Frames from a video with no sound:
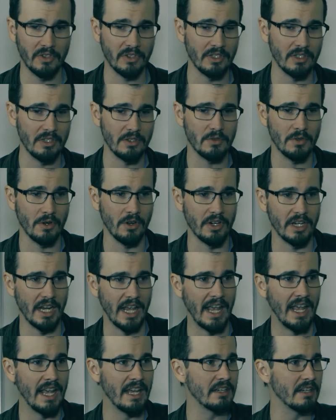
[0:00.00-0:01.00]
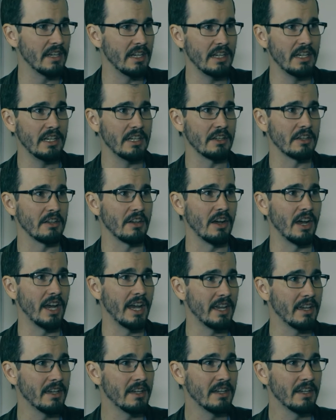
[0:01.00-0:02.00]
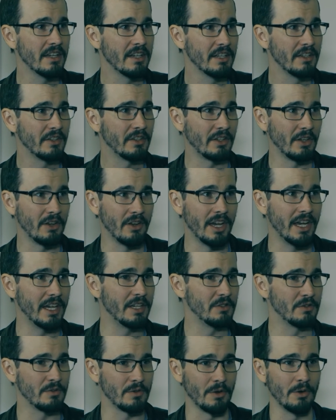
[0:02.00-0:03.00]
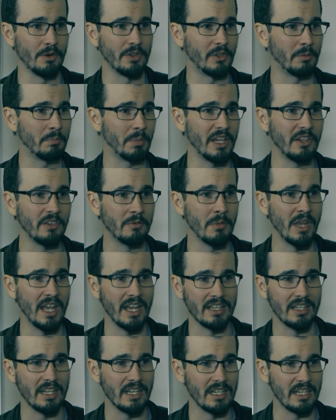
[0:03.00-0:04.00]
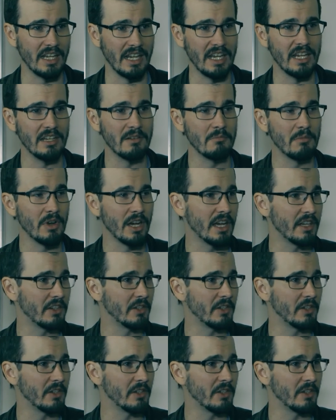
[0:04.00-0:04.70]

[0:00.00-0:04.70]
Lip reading: just gonna draw an ant eating a guy. So I drew a spaceman getting eaten by